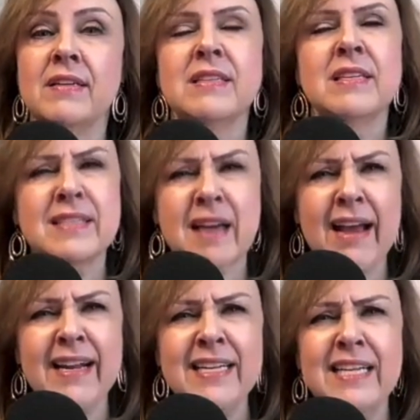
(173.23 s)

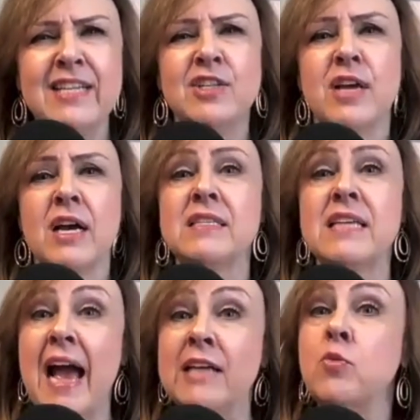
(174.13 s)
Society teaches us
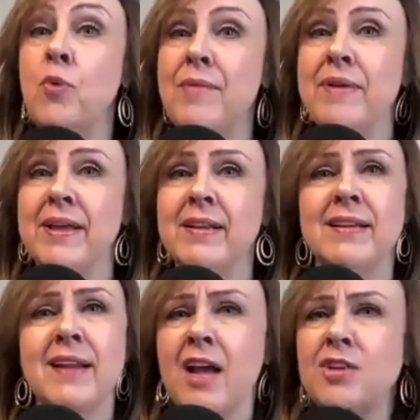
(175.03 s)
as
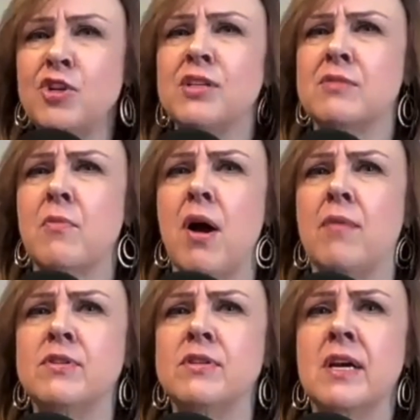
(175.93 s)
women, not just
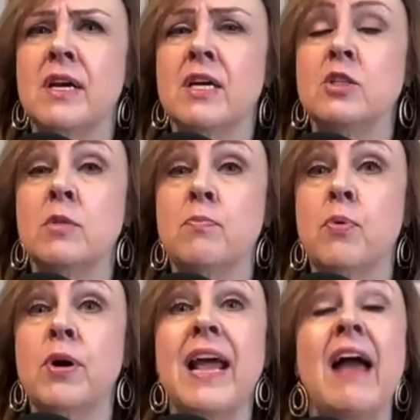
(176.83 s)
moms, to
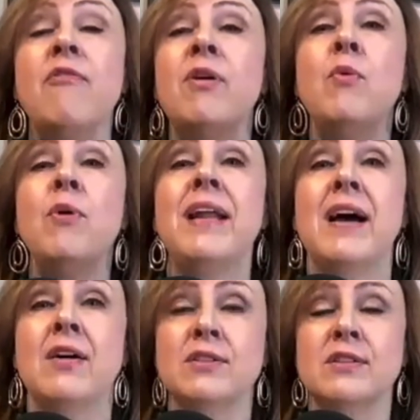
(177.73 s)
put everyone
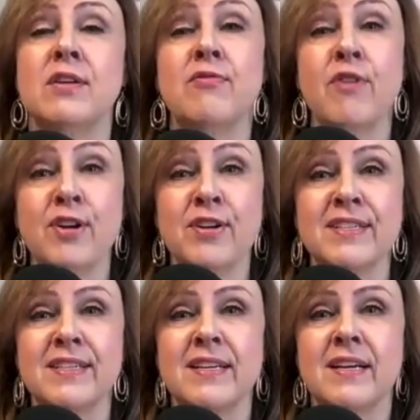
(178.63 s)
else
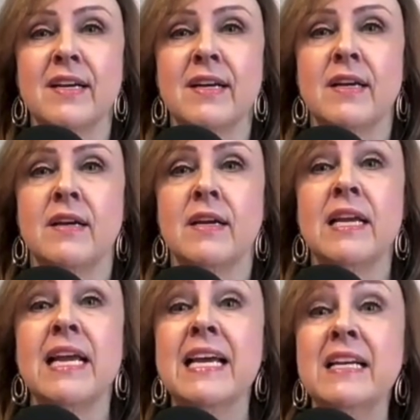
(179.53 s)
first.
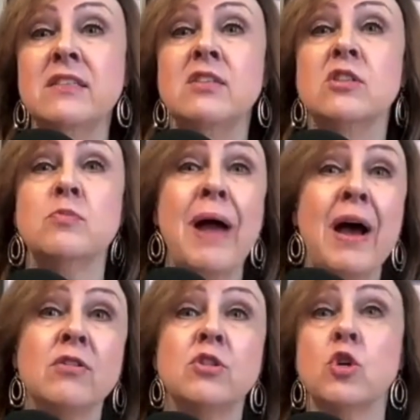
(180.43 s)
Kids,
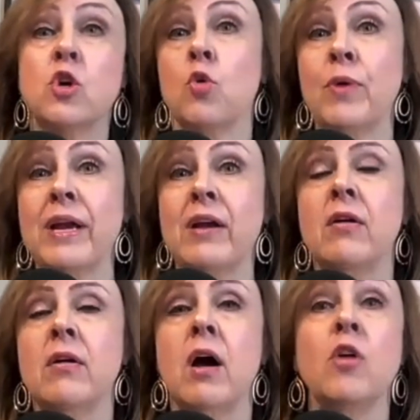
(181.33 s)
spouse,
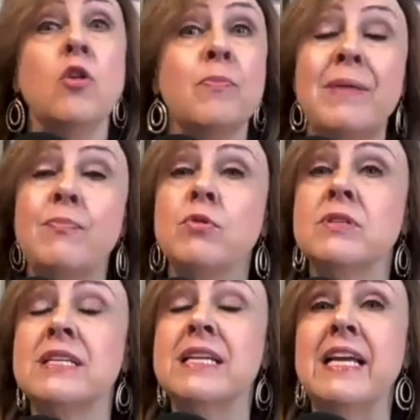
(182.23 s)
career, other
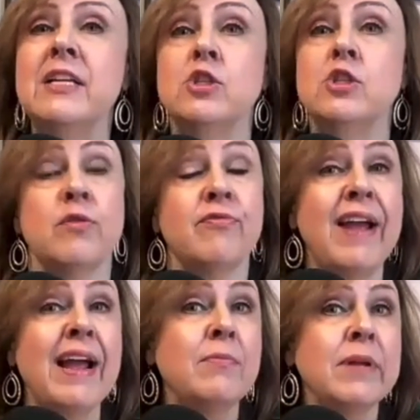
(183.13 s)
people's needs, your
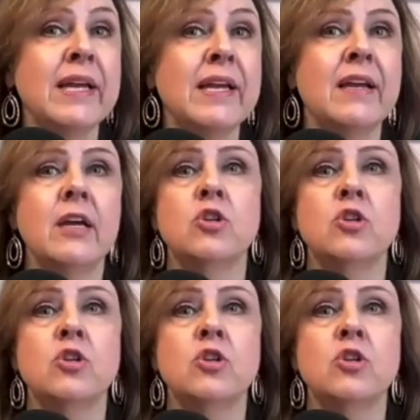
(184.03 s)
family,